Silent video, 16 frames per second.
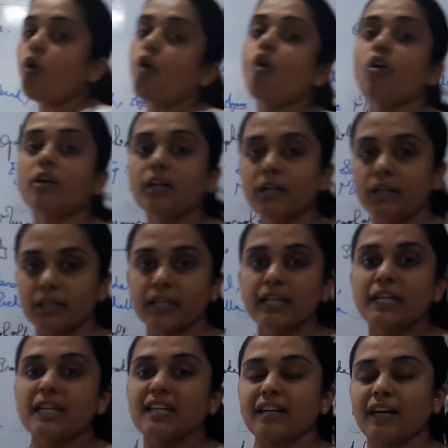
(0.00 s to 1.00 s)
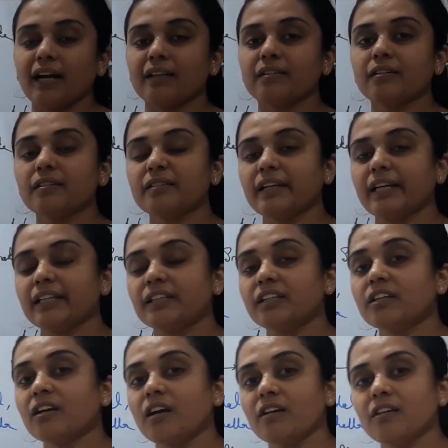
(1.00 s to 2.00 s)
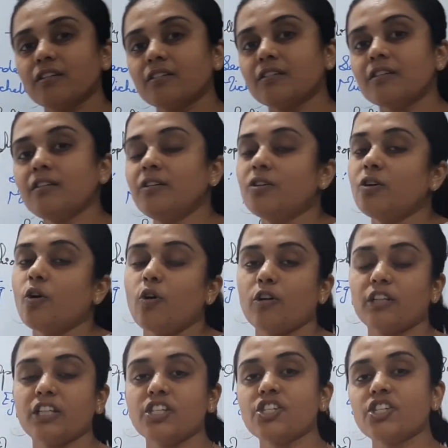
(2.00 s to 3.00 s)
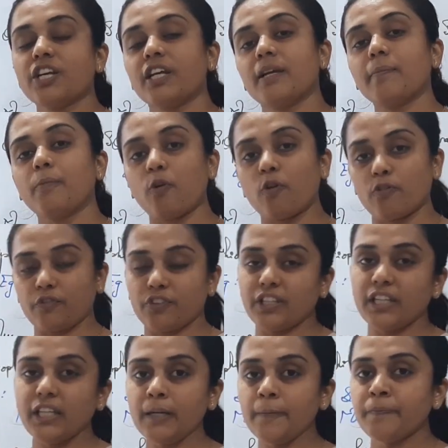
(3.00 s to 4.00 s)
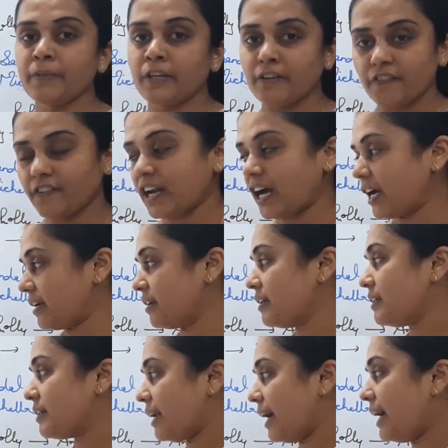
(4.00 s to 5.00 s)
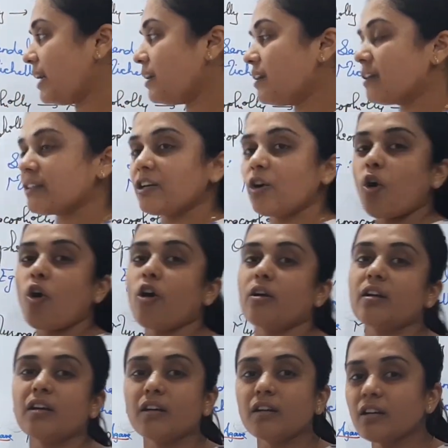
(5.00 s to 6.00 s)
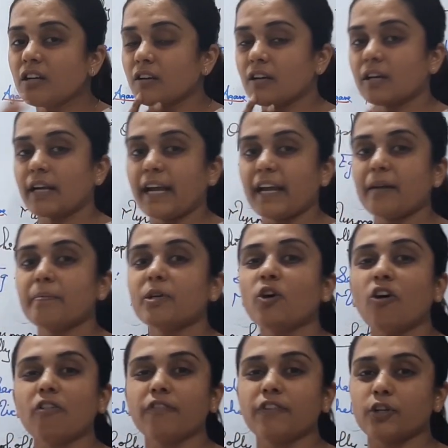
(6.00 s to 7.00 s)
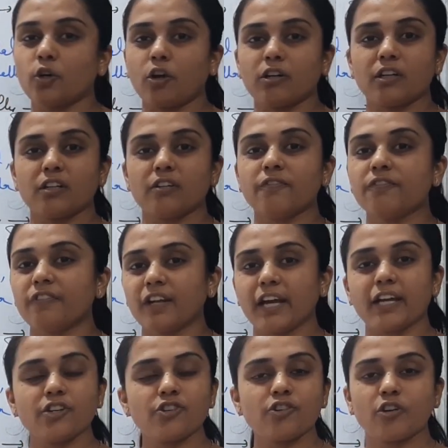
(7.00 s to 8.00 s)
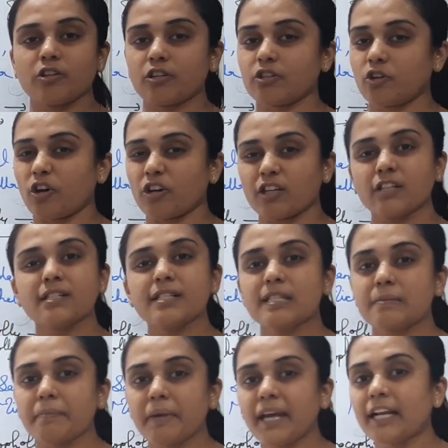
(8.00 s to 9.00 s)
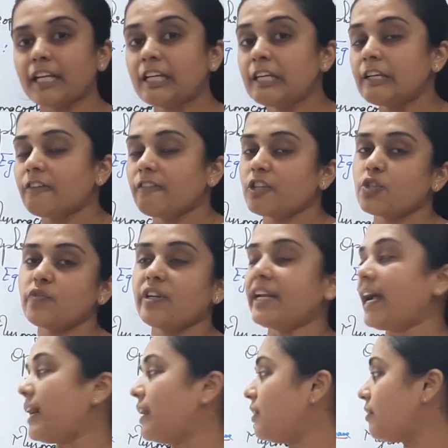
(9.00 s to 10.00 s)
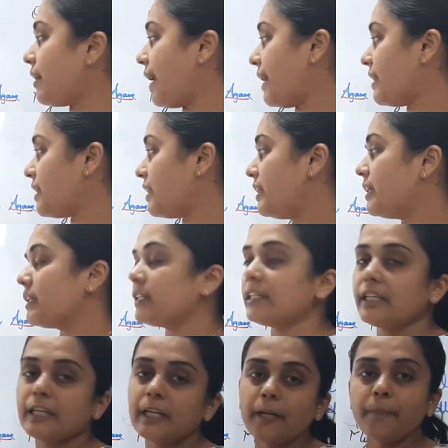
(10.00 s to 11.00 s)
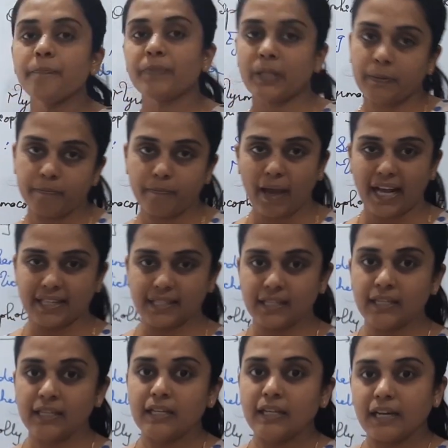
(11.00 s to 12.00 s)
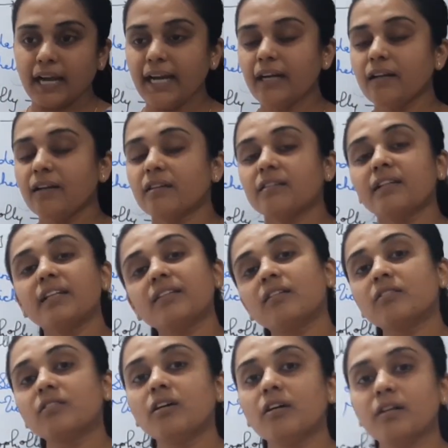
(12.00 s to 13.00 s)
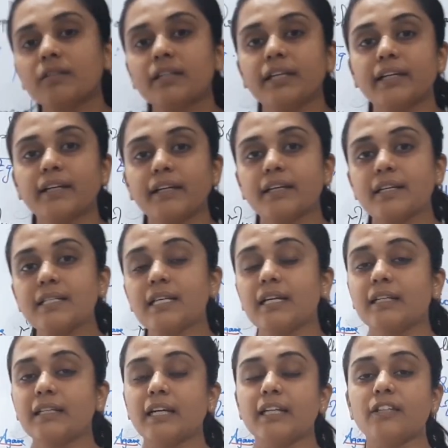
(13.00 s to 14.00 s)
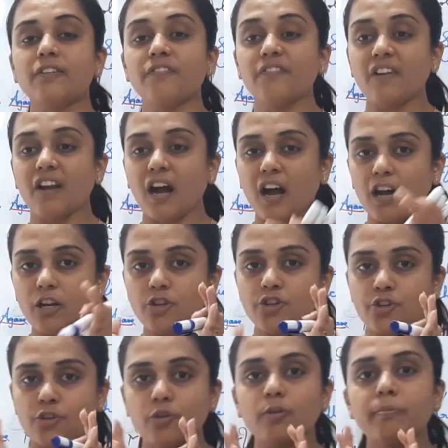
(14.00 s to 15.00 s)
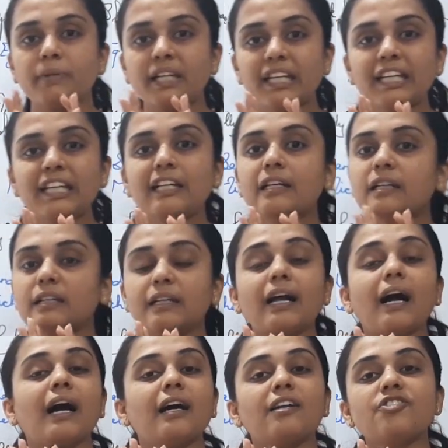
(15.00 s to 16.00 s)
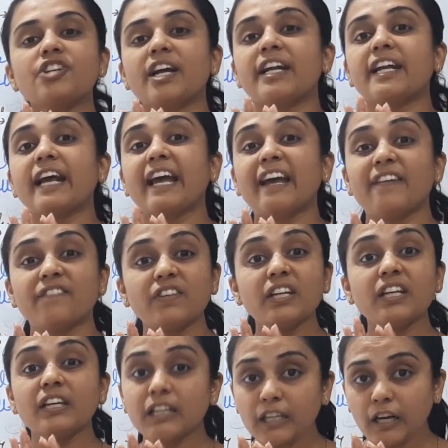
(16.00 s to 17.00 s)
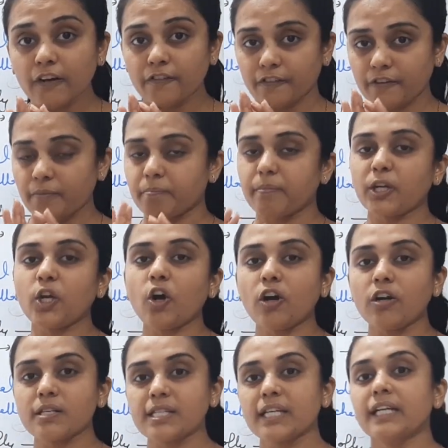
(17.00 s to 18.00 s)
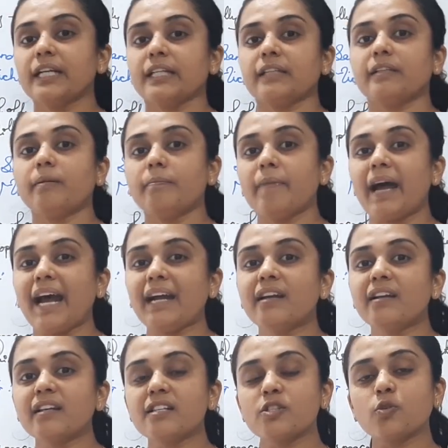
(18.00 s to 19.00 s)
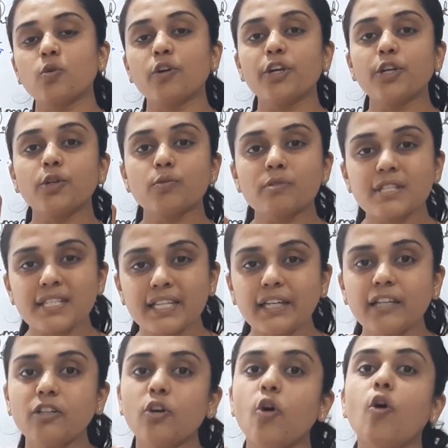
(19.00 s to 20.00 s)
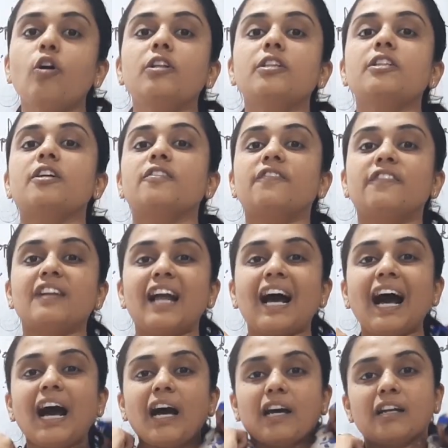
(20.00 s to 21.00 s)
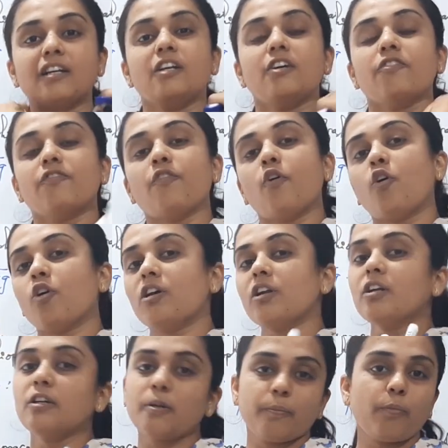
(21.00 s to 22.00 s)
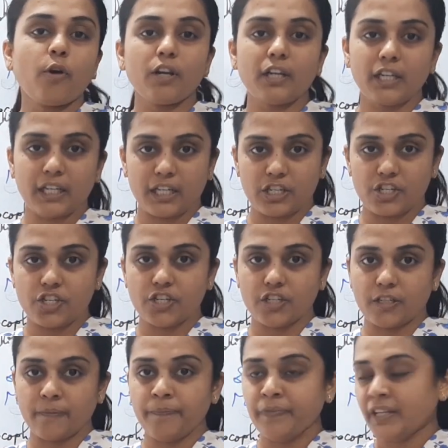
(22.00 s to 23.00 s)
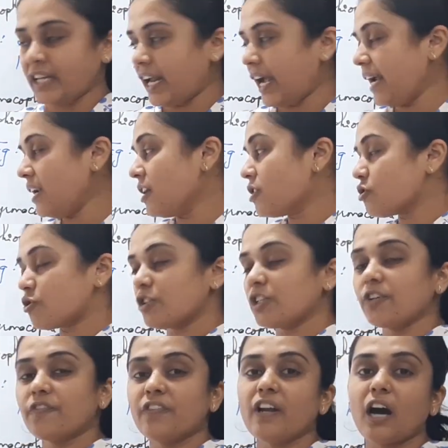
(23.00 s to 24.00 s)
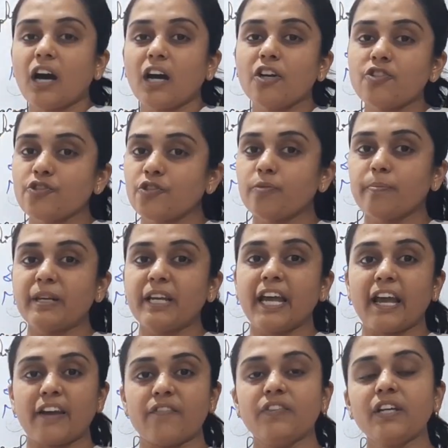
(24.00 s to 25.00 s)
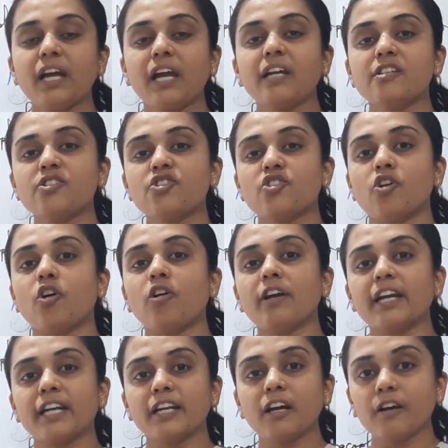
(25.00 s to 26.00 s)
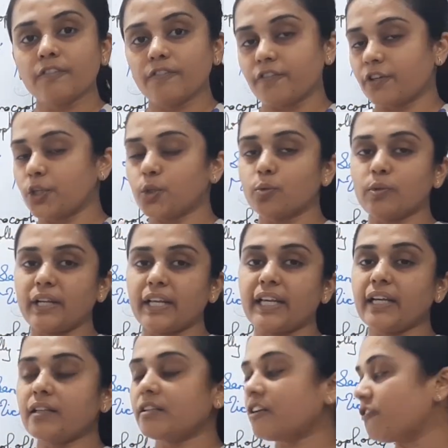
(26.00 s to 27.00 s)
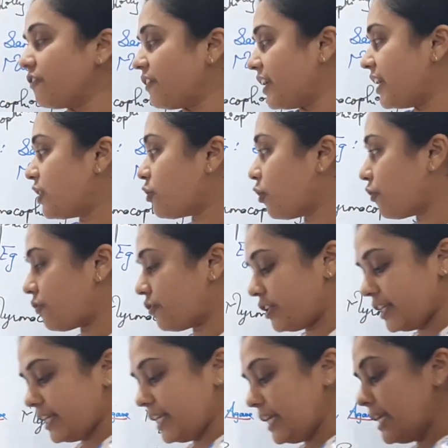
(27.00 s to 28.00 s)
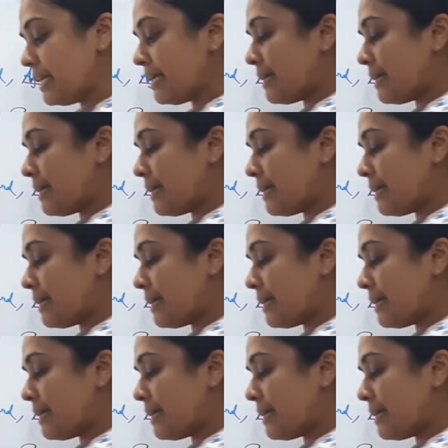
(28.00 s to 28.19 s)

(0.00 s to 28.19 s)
odor rather than the color or the shape of the flower, right? The odor can be of a rotten flesh or a rotten smell, which will attract the bats, right? Then the third thing is that the flower should be large and heavy enough, because the bat is going to sit on the flower for pollination, right? So the flower should be heavy and strong enough to take the weight of the